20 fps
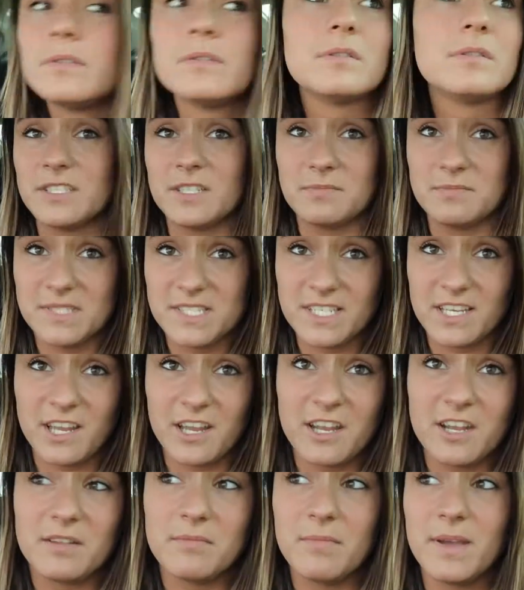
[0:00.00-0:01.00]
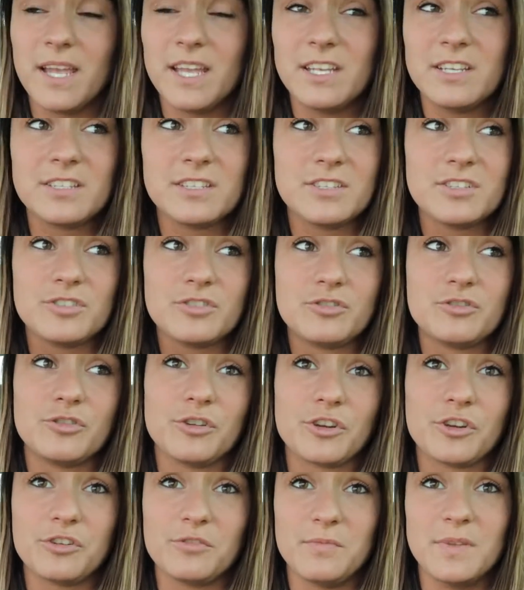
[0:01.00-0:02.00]
Because I'm scared it might
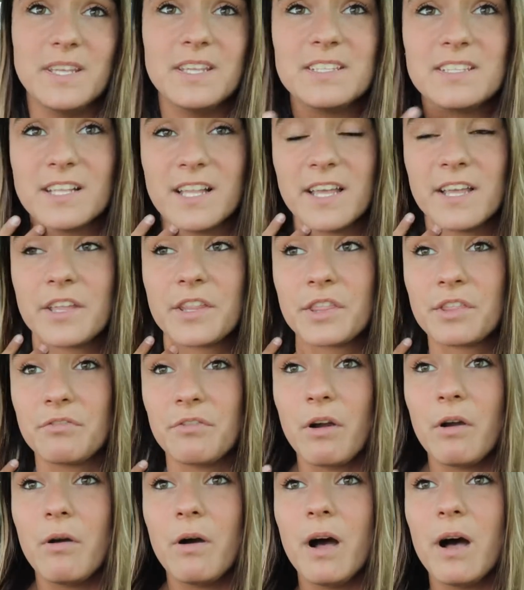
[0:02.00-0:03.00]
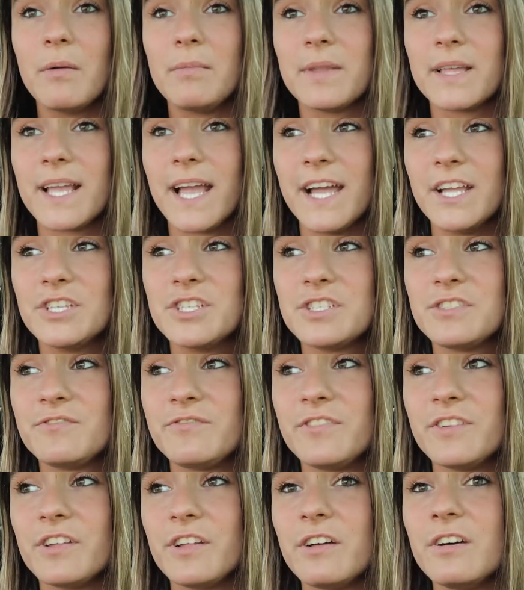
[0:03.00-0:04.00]
trigger me to like throw up. Like I just
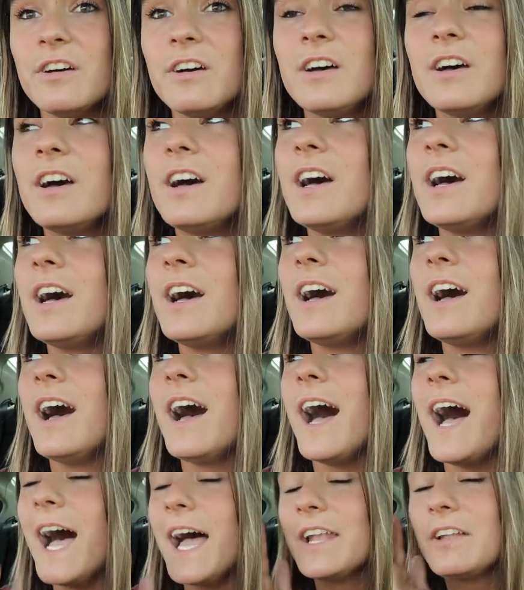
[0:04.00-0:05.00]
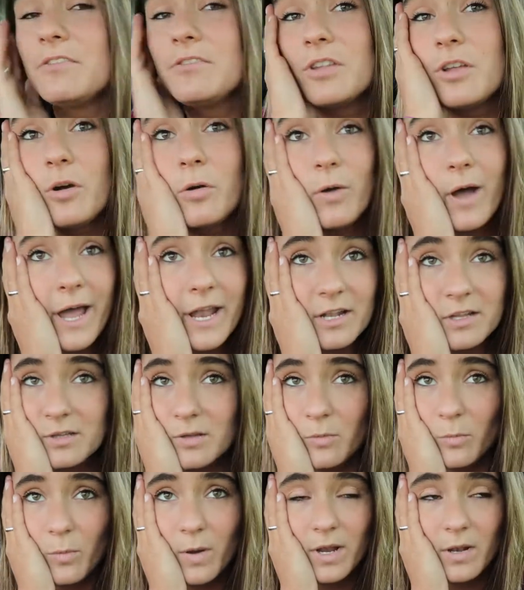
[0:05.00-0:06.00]
feel, I don't know
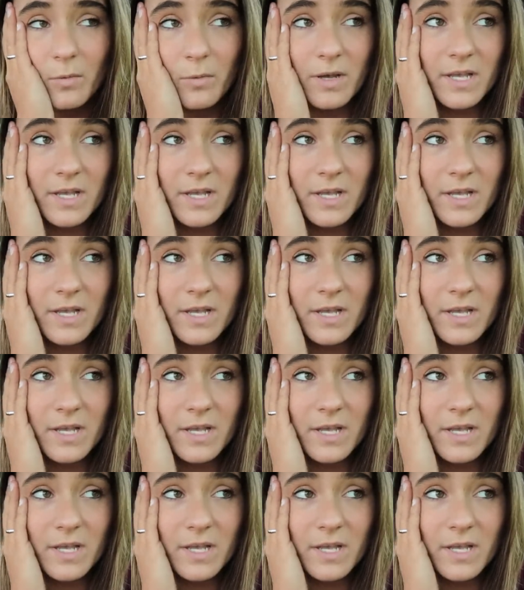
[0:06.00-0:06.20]
what it